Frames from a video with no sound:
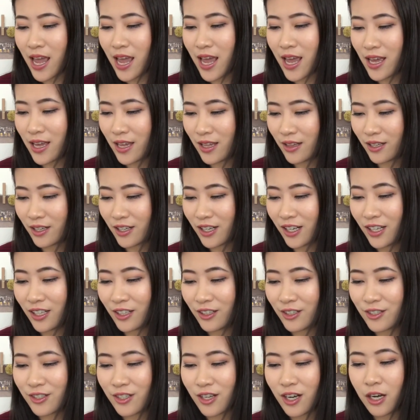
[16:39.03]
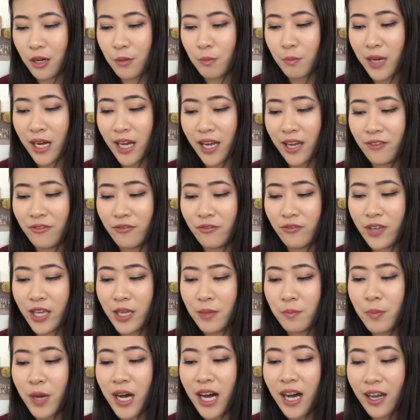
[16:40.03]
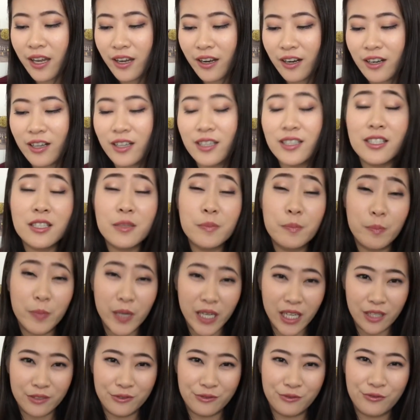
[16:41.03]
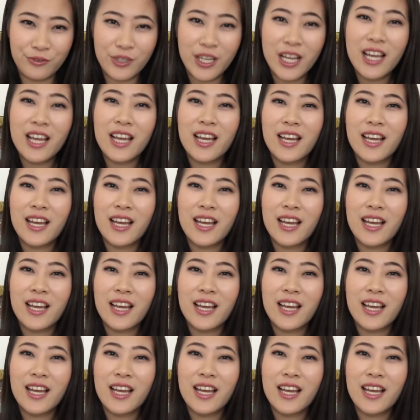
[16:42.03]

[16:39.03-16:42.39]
And the color is called My Vampire is Buff.